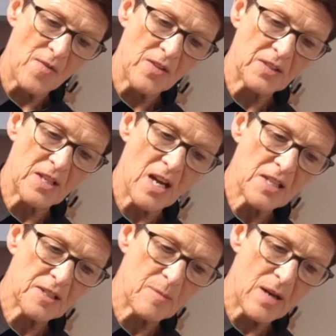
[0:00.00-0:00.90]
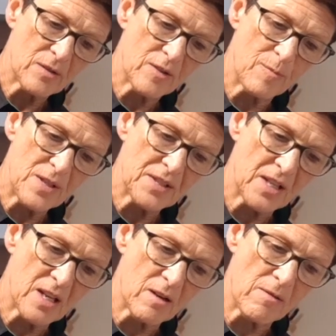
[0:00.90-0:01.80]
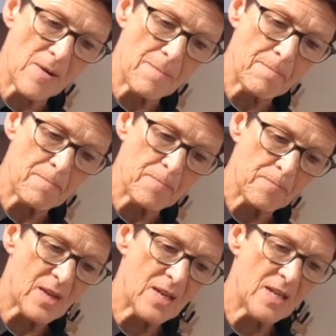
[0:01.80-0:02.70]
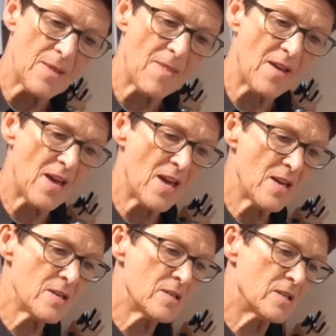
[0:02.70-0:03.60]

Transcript: There's a nice amount of biscuit crumb in there.